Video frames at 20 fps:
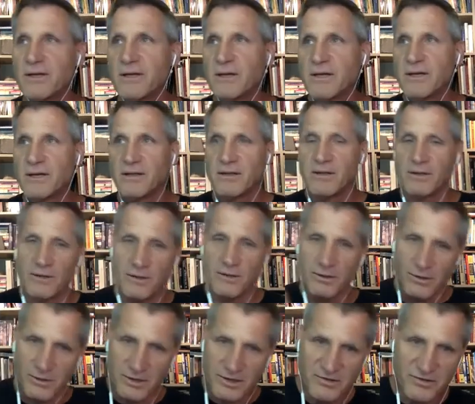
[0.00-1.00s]

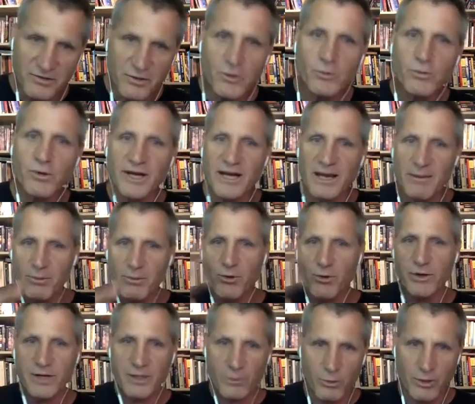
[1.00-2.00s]
On this new one, I'm
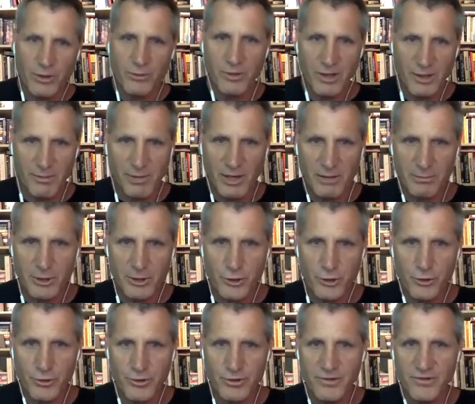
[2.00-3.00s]
going to work with a
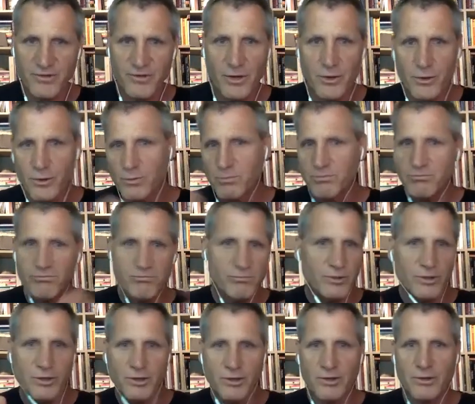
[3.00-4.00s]
publisher. So,
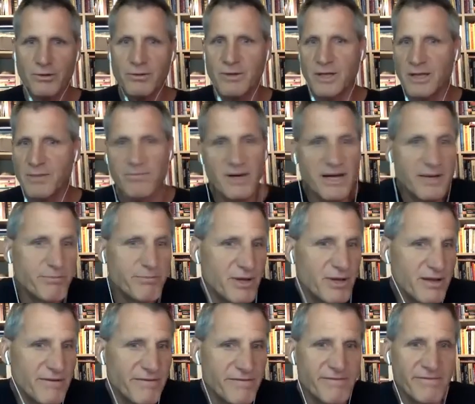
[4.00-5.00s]
you know, it might
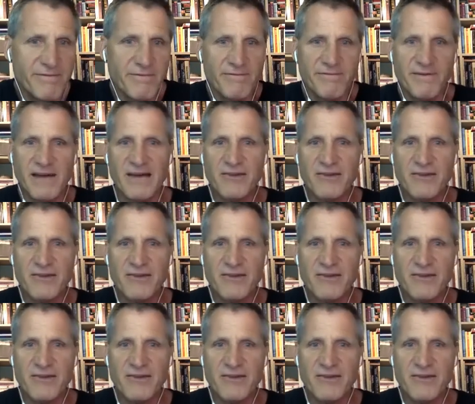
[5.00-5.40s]
be faster,